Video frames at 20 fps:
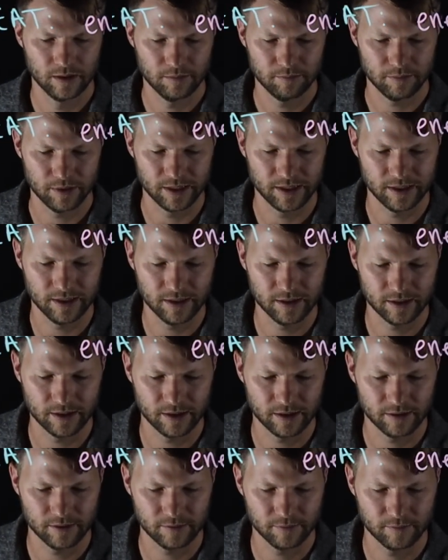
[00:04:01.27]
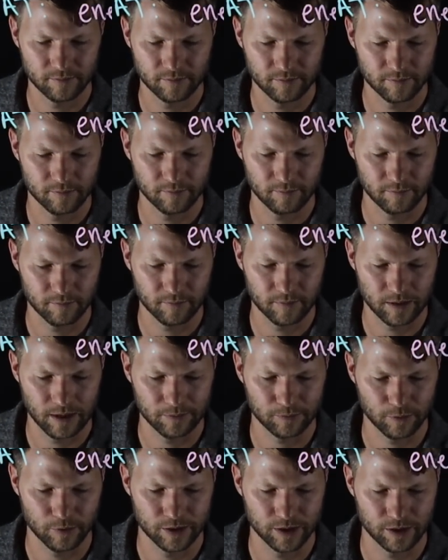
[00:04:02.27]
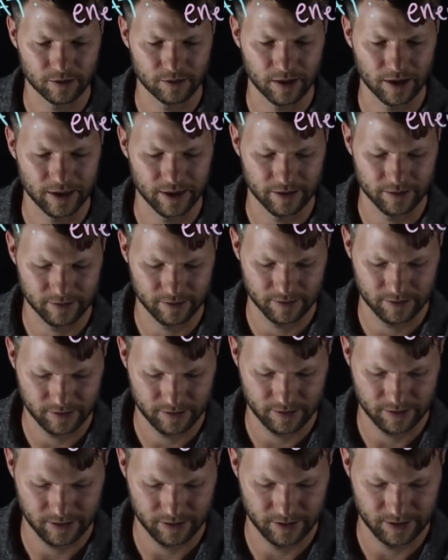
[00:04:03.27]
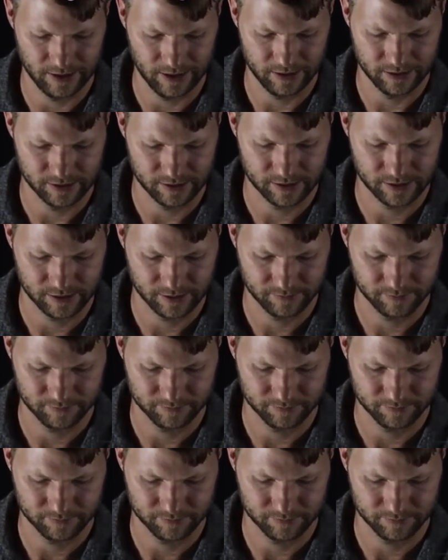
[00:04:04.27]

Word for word: but here I'm going to write condense